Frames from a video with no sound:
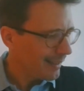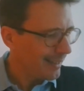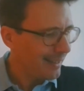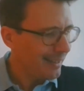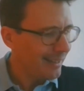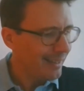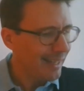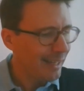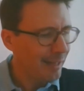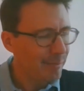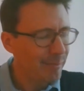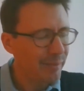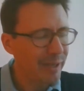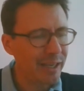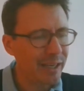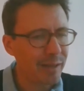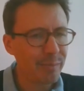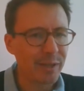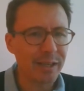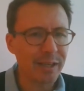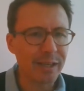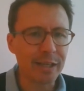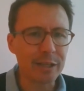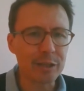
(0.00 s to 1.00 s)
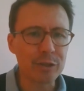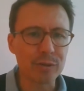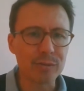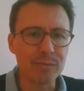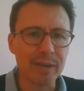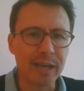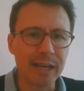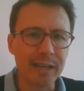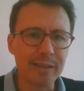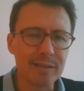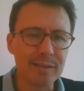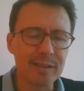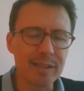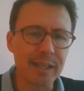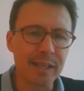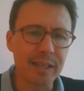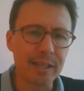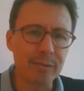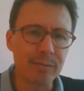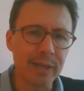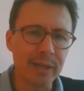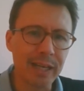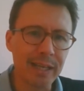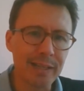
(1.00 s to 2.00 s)
again, maybe I should rather
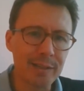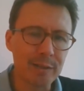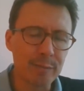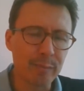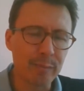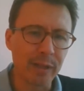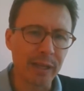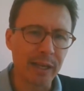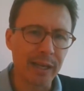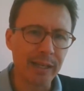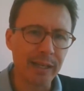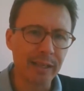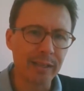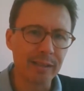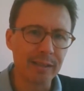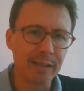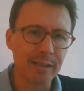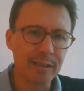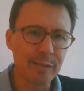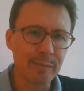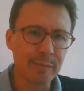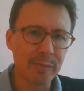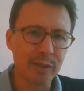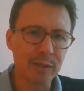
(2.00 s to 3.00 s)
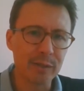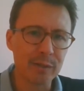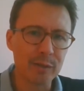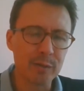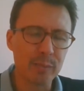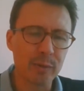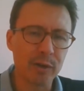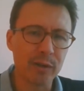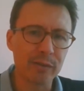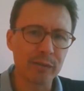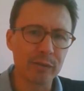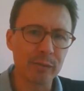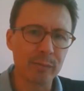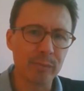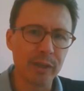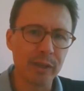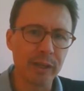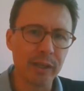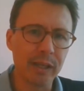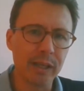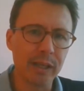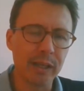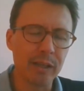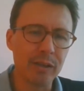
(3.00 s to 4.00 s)
say race blindness, because
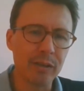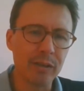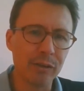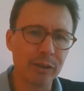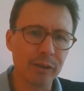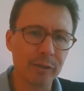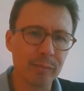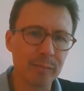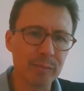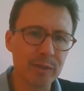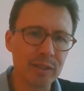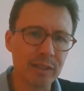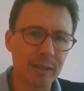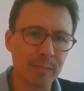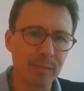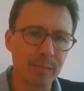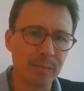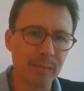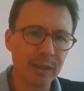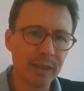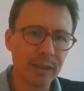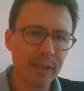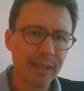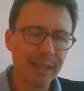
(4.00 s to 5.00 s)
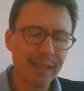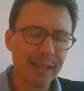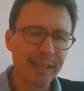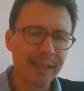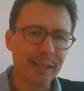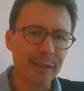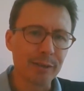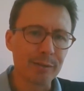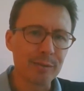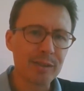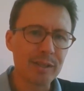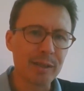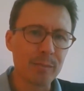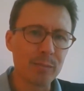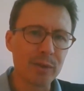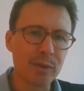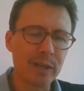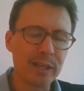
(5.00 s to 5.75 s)
possibly in Europe, some you know, some